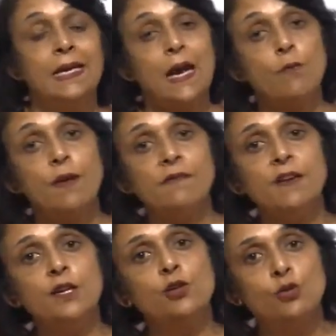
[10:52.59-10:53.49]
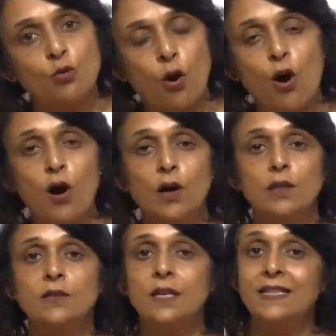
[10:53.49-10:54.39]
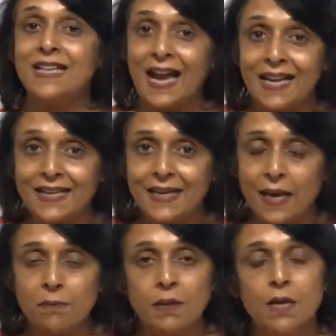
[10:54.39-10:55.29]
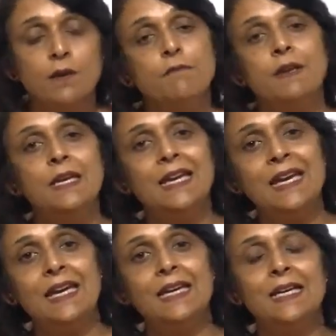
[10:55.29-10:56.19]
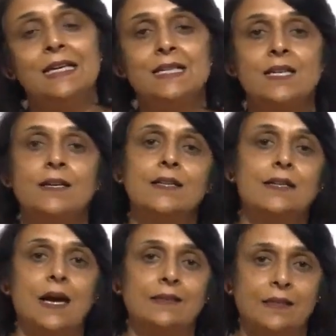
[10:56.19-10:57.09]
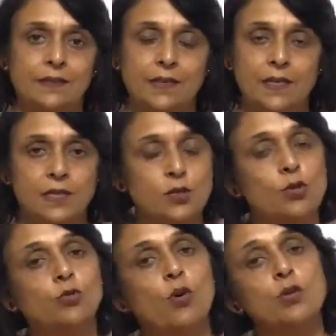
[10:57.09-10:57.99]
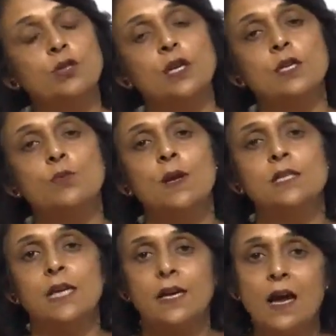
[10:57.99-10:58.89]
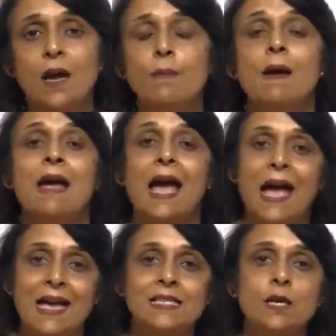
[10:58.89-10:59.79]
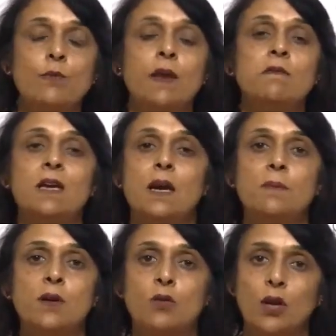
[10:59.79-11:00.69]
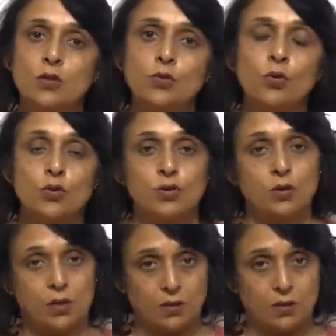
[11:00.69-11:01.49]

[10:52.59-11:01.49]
Now when we draw the diagram, we need certain other things. So those things we'll take up as and when we come across those